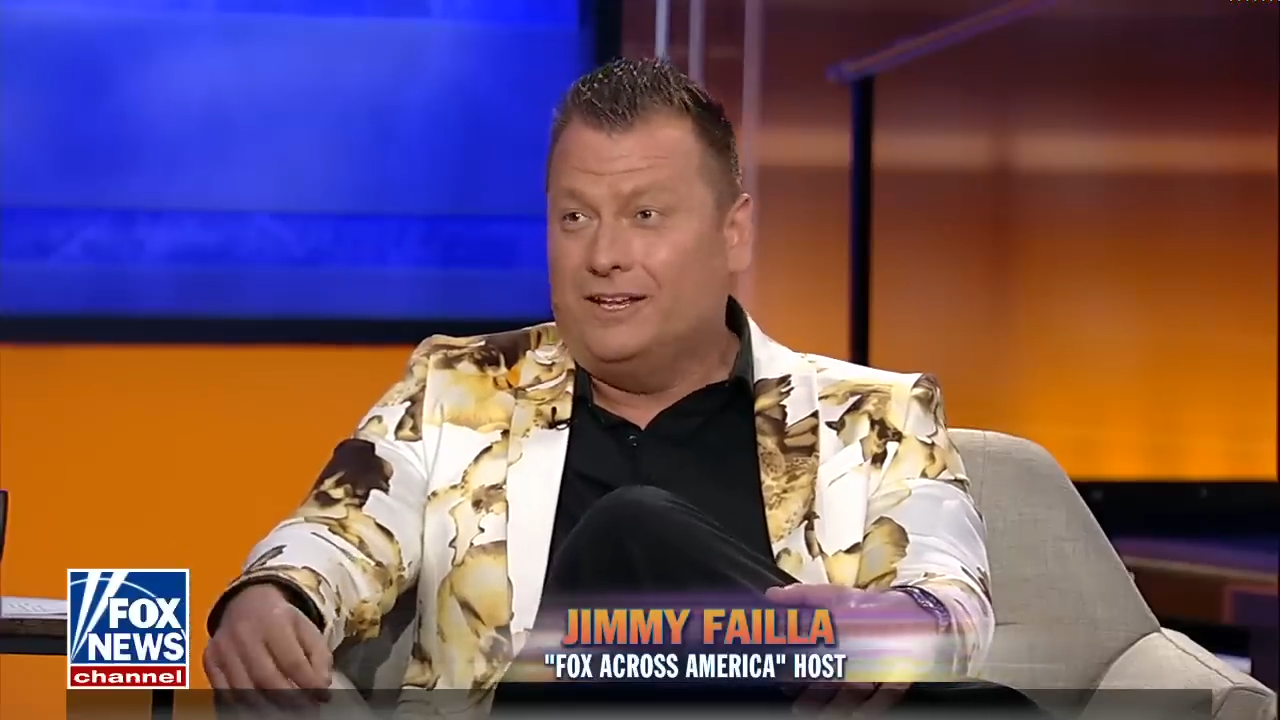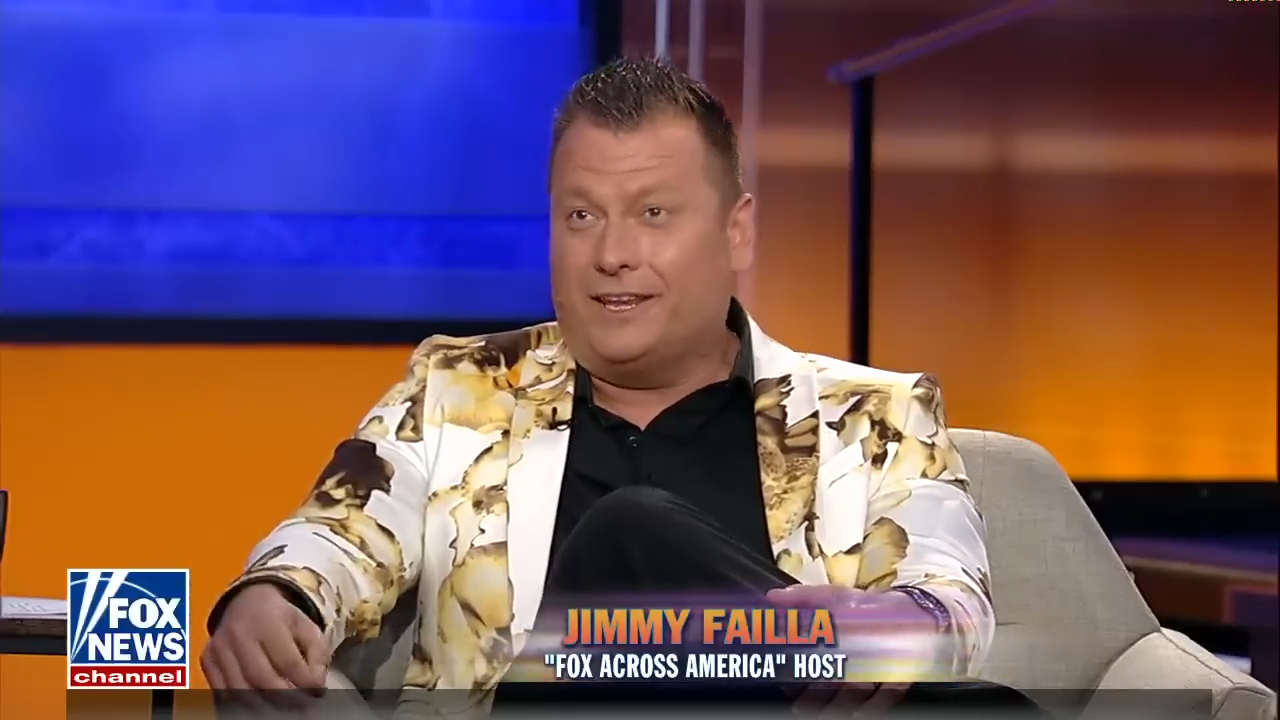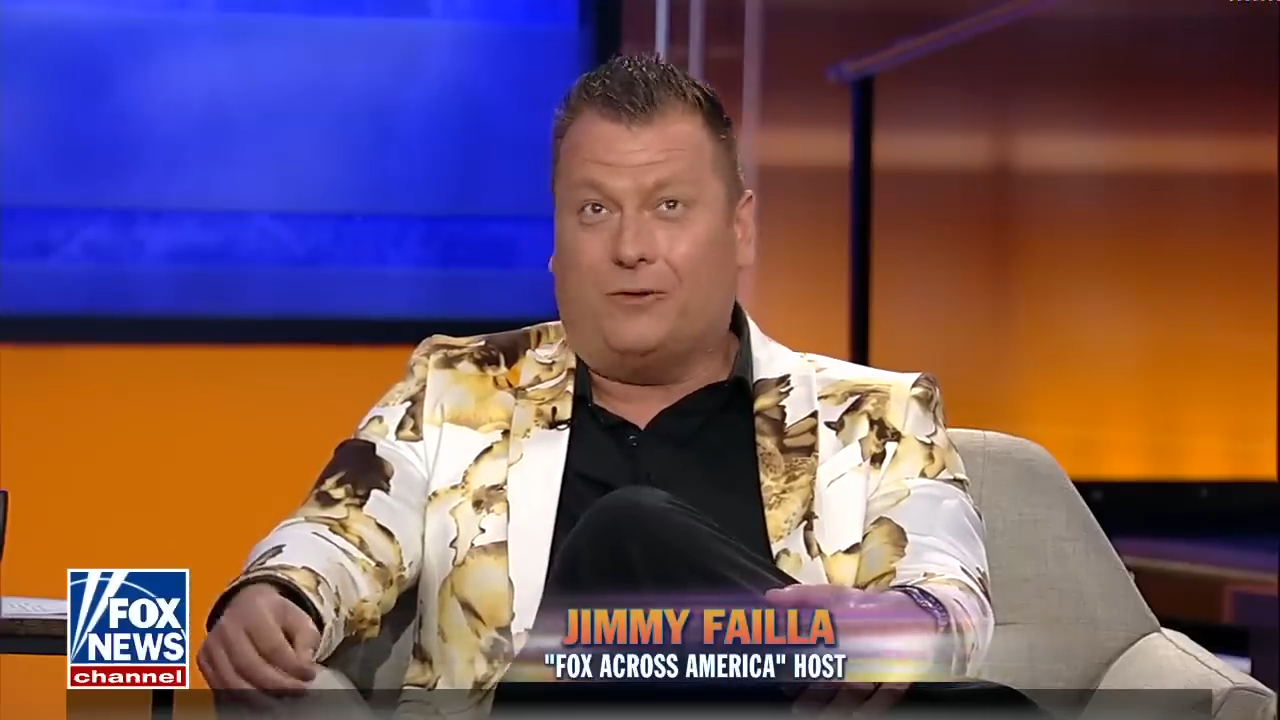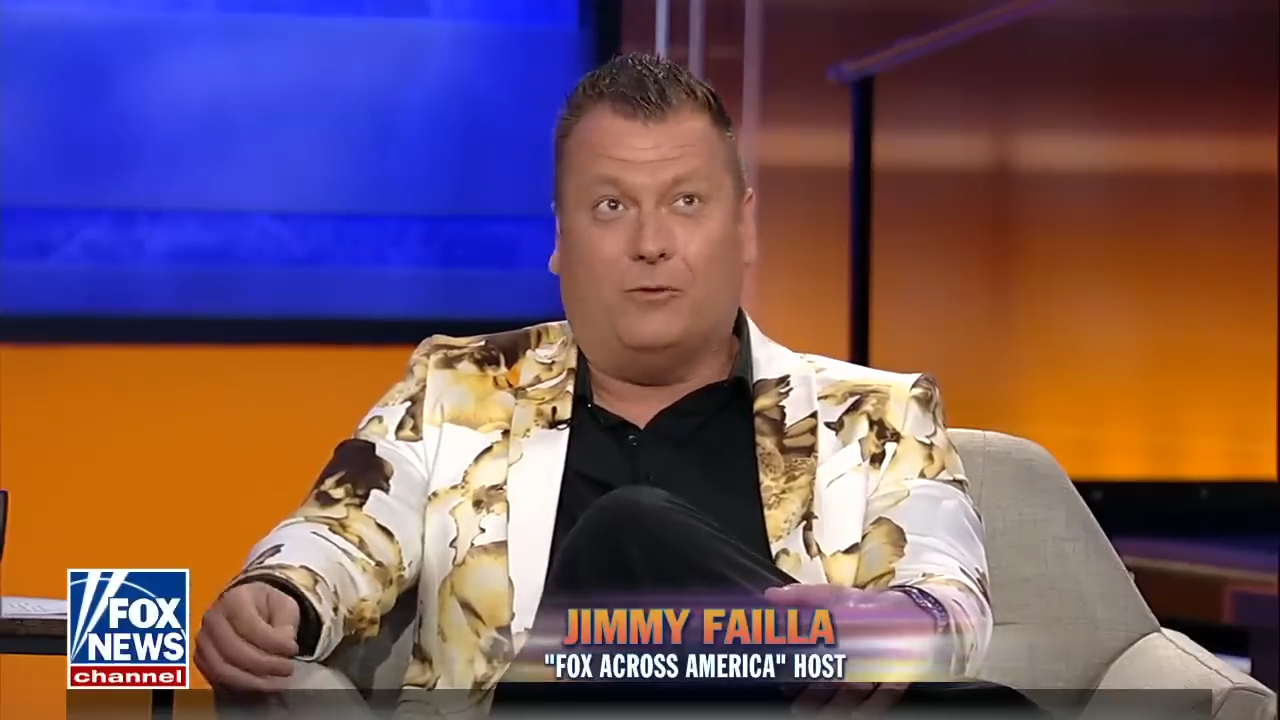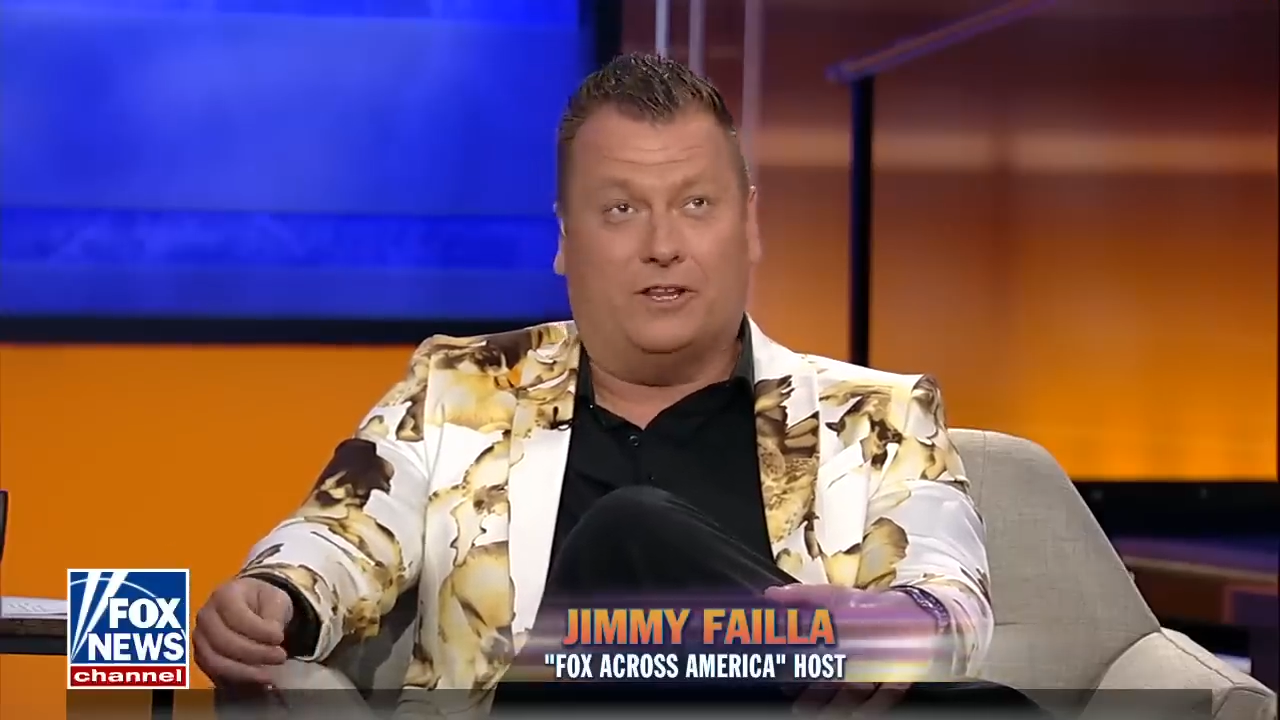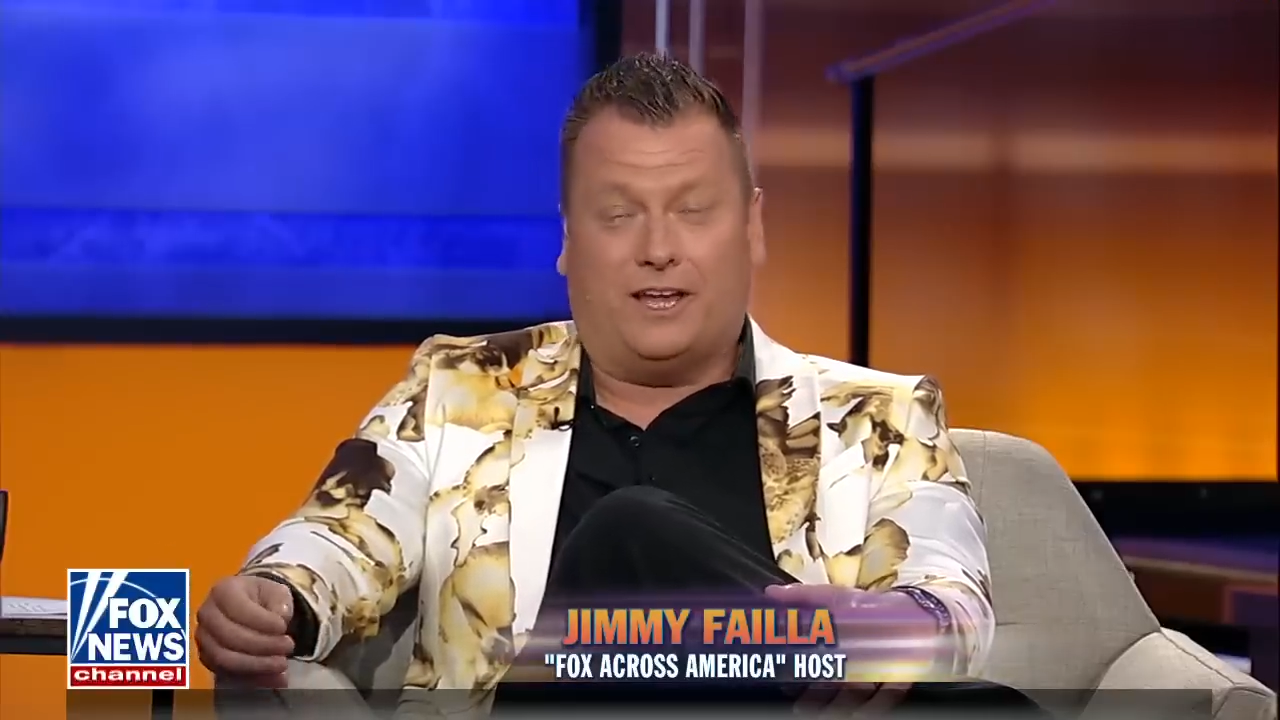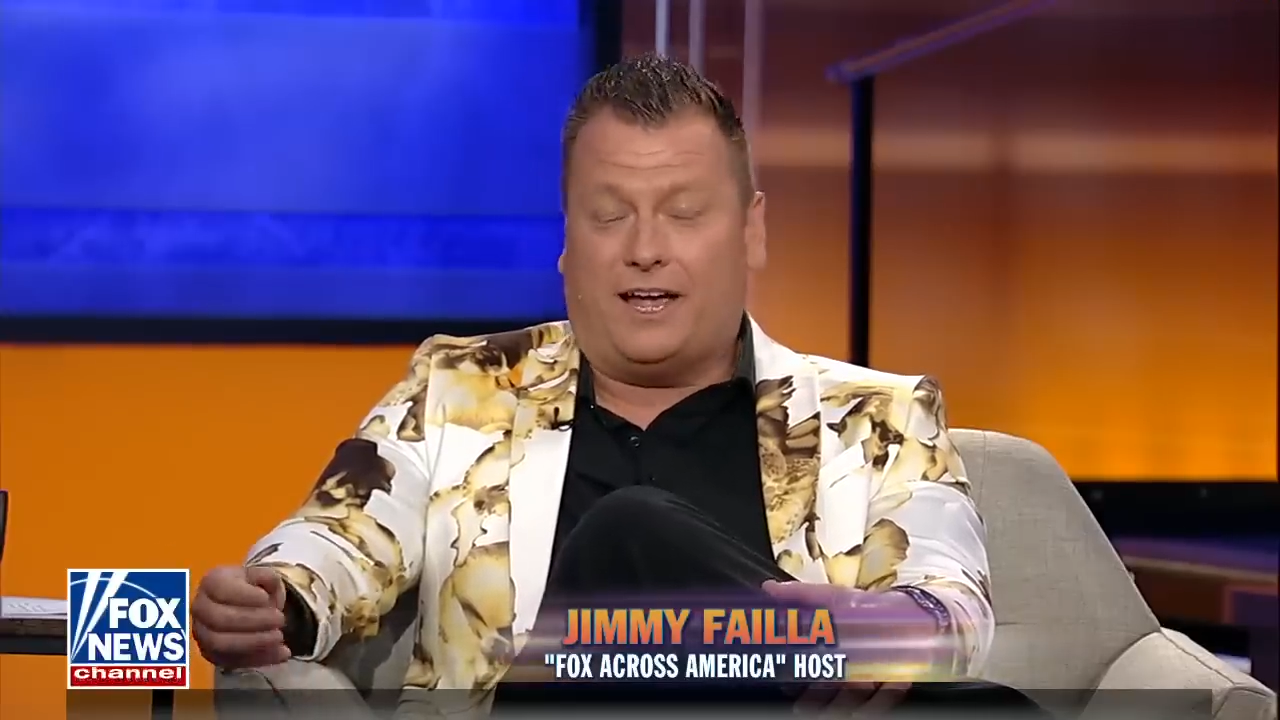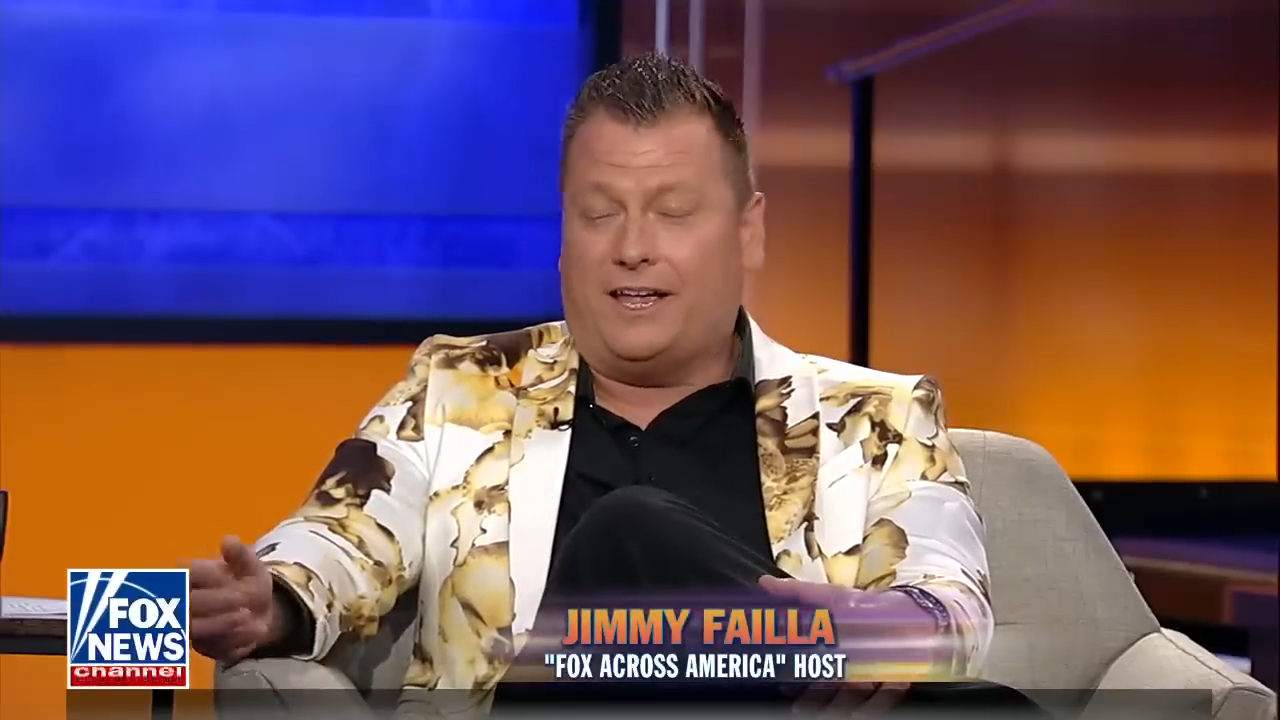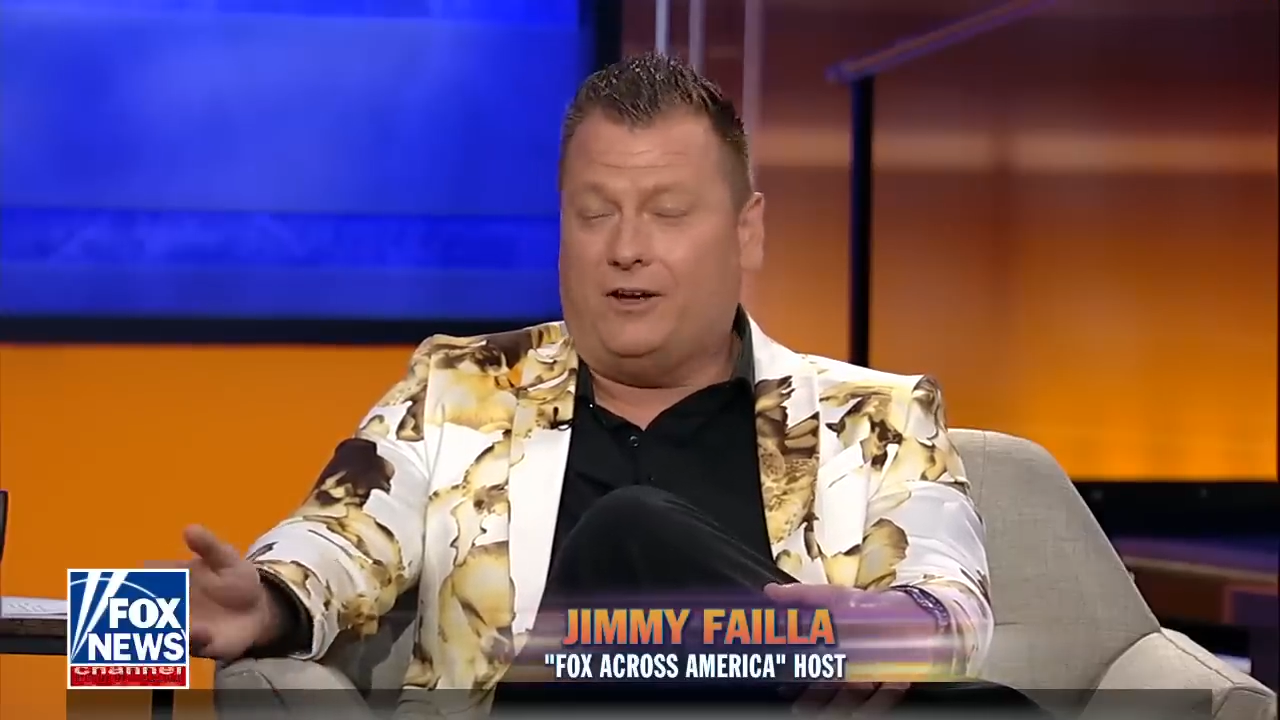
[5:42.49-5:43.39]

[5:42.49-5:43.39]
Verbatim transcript: like one guy